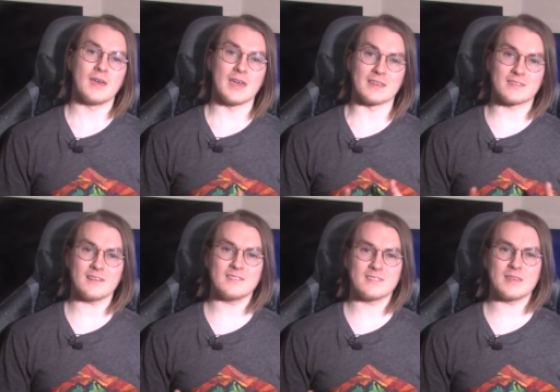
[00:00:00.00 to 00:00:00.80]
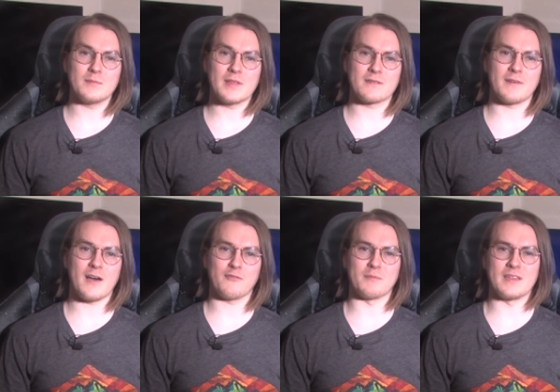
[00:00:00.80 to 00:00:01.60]
It does seem like
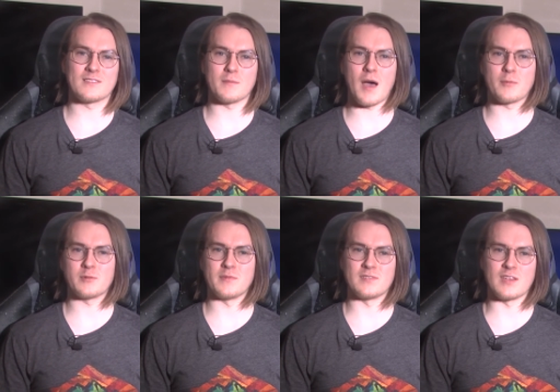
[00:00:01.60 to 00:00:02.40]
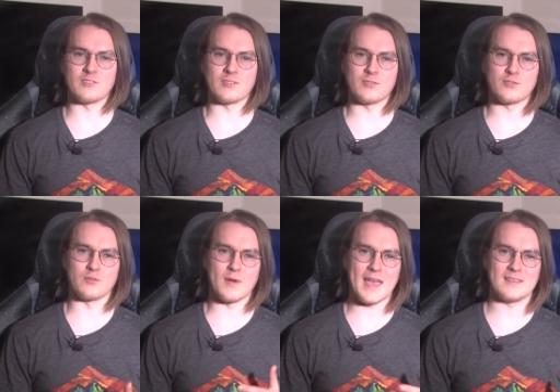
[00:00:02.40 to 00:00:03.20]
Valve made some optimizations
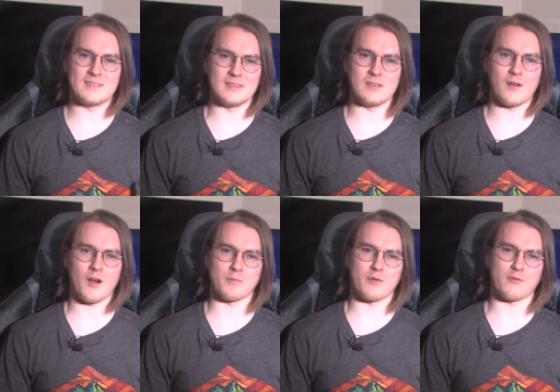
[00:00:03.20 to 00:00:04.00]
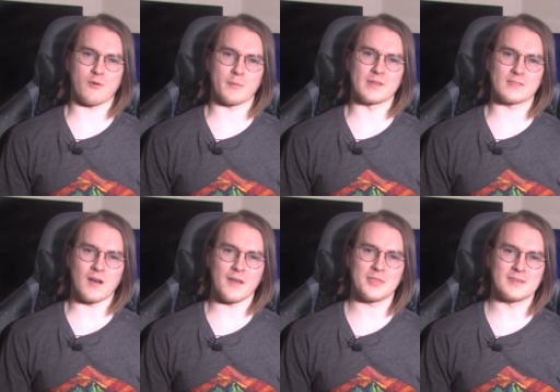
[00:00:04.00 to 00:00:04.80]
to S D card performance
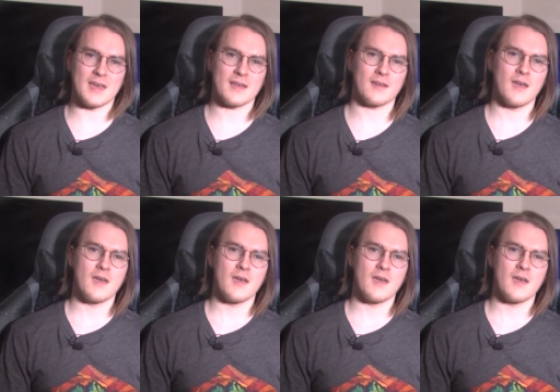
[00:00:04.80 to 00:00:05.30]
on the Deck,